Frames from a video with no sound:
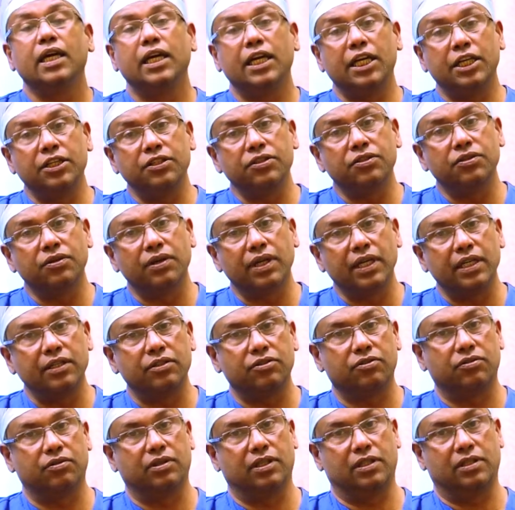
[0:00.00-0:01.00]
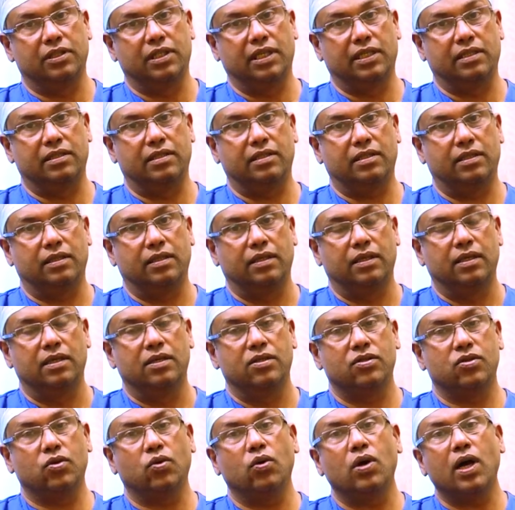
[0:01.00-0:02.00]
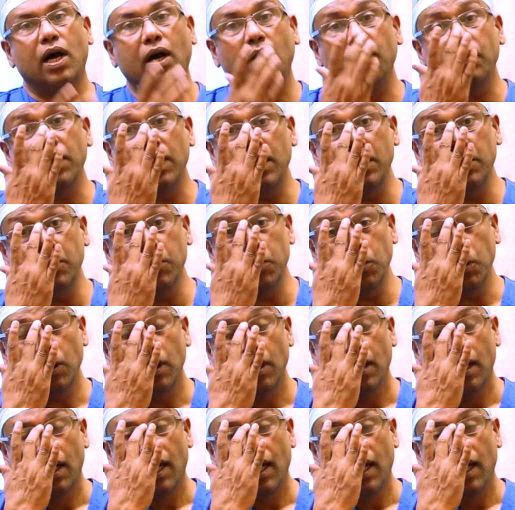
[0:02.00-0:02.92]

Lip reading: injuries to the chest. So how will you